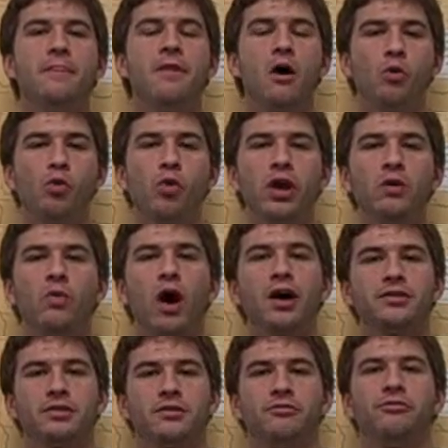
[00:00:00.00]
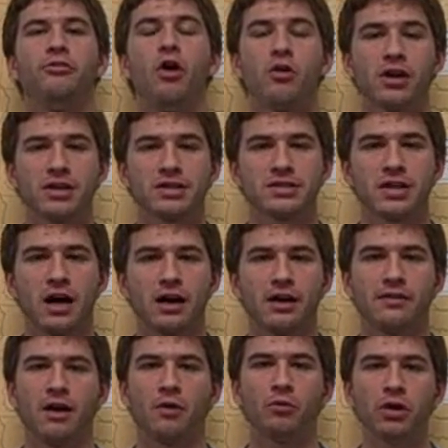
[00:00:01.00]
that we want to focus
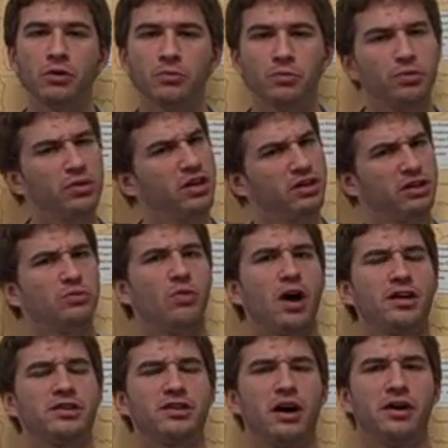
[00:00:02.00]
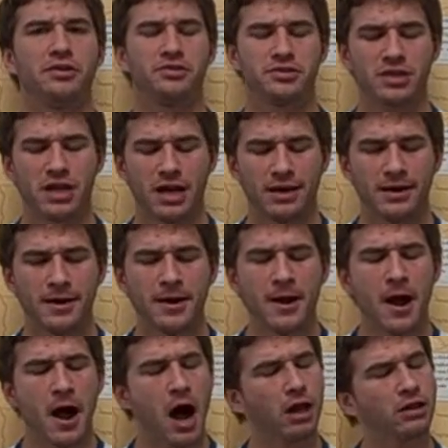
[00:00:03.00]
on and that we really want to understand.
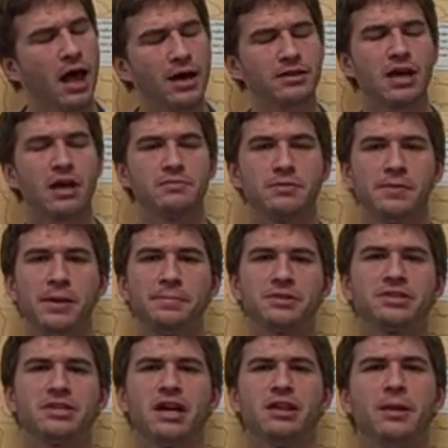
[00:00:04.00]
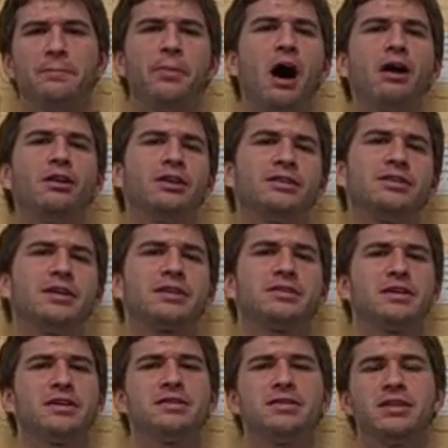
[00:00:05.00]
A lot of times people say that
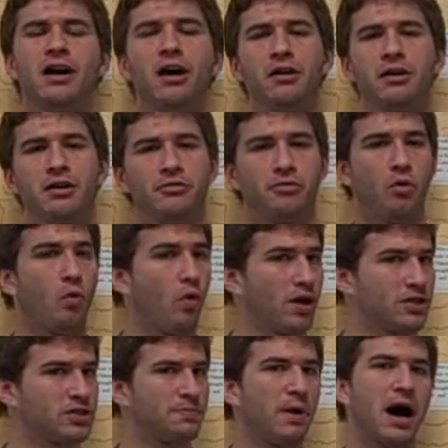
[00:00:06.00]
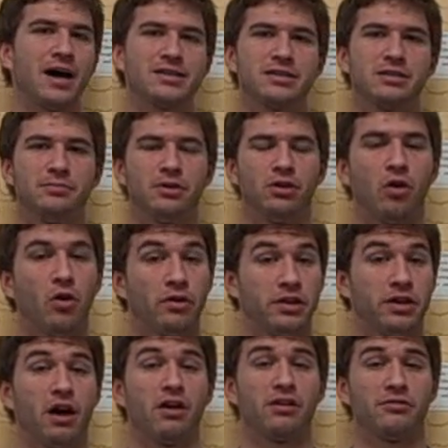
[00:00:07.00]
politics is the art of what's possible, or
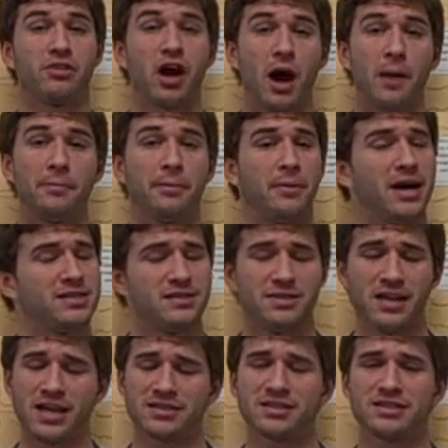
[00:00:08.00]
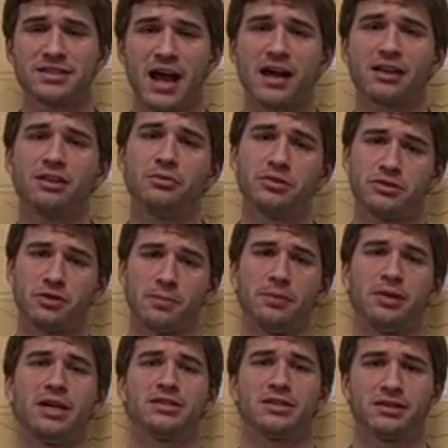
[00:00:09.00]
the art of compromise, and that's exactly what took
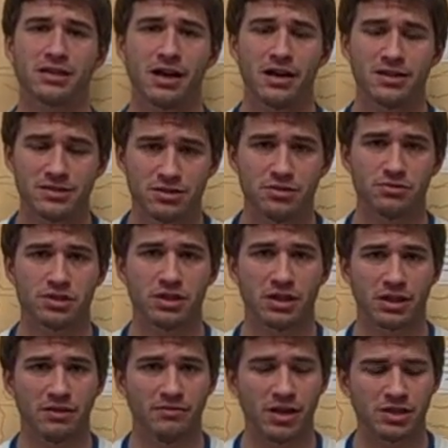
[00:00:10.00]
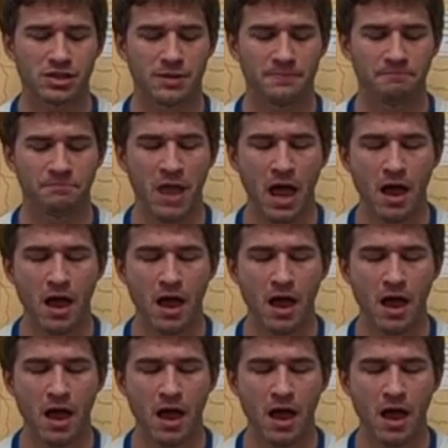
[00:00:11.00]
place at the Constitutional Convention.